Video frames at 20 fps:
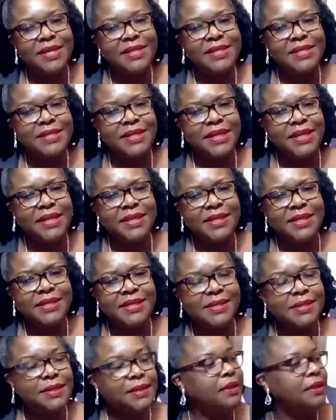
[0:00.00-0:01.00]
this
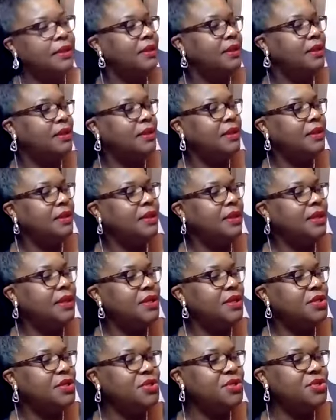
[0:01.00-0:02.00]
is
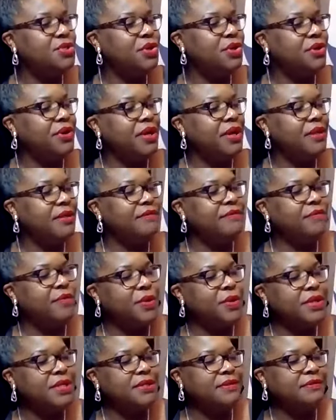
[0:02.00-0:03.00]
Discerning the
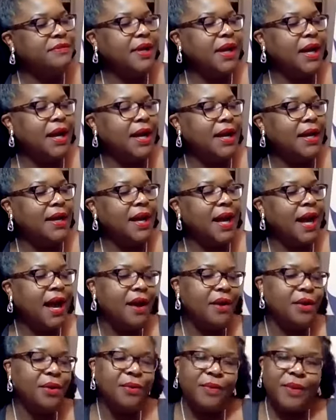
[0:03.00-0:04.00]
Voice of God,
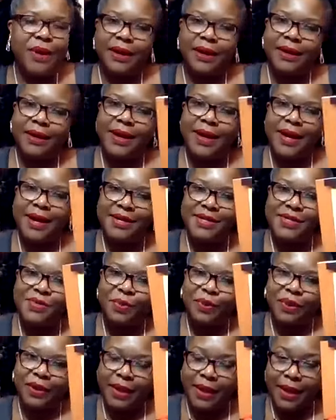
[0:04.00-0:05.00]
How to
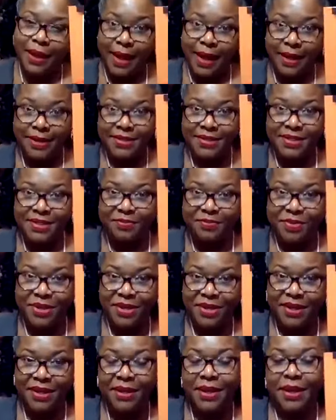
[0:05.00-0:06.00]
Recognize When God is
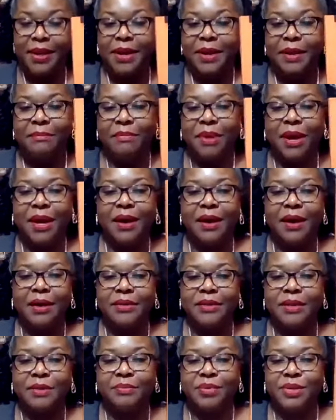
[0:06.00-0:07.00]
Speaking by
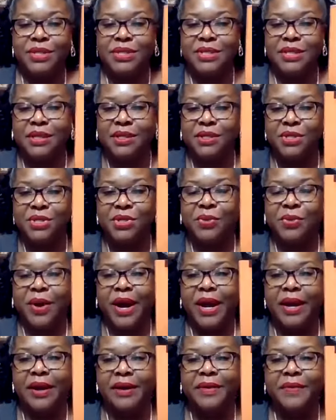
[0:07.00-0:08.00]
author Priscilla
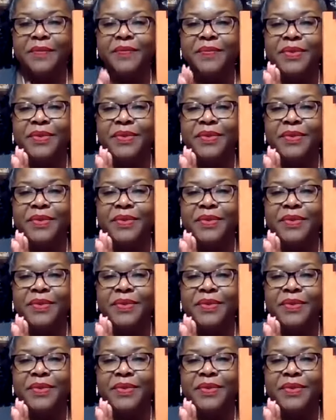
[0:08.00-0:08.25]
Shirer.